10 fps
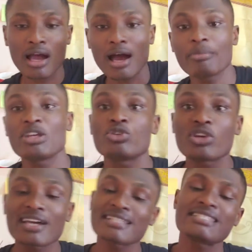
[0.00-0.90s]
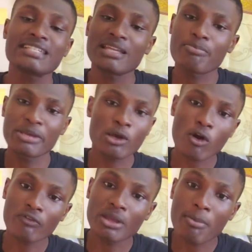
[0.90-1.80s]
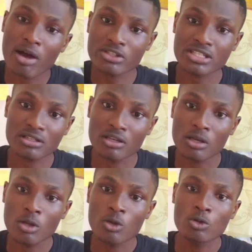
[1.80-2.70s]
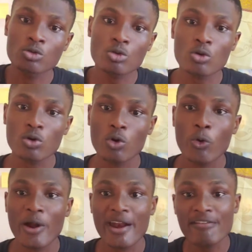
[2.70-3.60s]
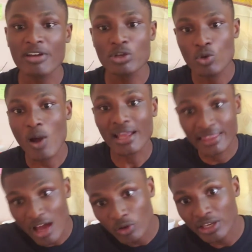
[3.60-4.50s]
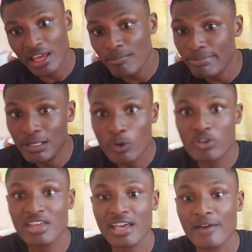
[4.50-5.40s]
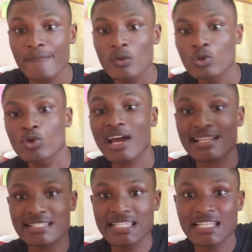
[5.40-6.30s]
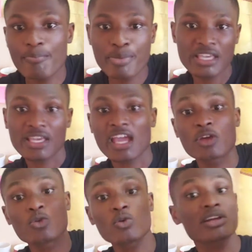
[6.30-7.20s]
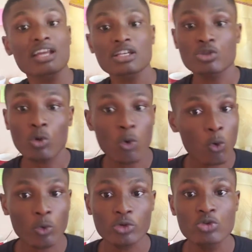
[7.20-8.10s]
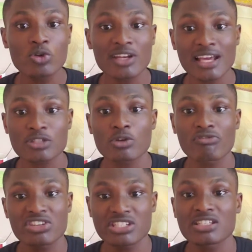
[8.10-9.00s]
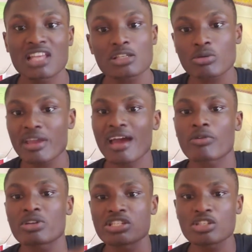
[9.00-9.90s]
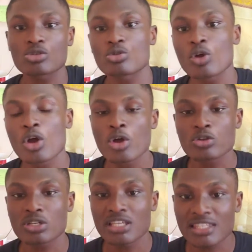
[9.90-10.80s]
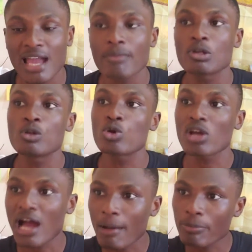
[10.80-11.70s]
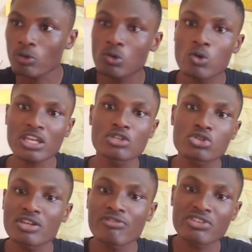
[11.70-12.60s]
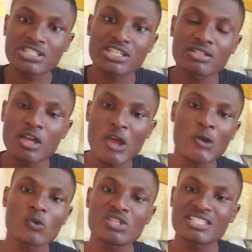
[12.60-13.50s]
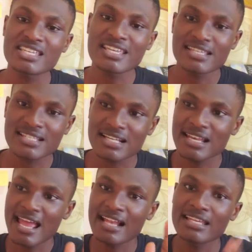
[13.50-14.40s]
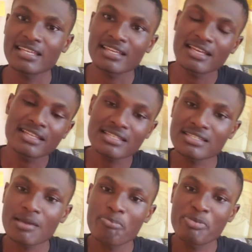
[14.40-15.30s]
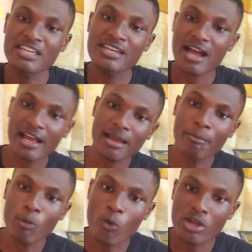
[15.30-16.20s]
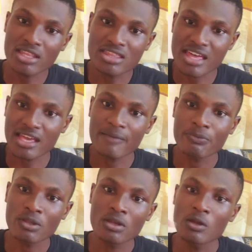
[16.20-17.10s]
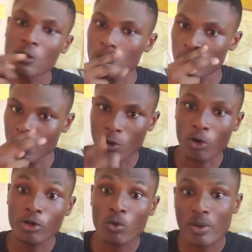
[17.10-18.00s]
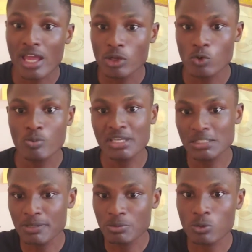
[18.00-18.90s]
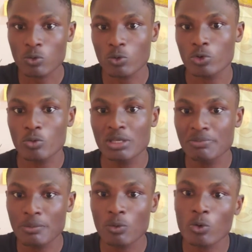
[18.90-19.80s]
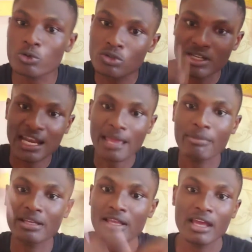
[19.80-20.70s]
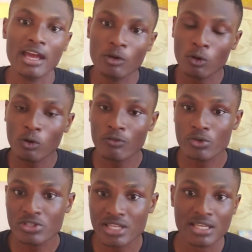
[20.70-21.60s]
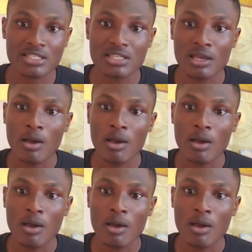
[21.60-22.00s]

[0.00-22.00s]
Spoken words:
I mean, you can see the peak of the mountain. So wherever you are down there, below there, you can see the peak, and you know that that's your goal. You know that that's your vision. That's where you are reaching to. So anytime you look up, you look into the vision, you see it clearly. This is the peak, and I'm going there. On your way, you meet people also climbing and all of those things.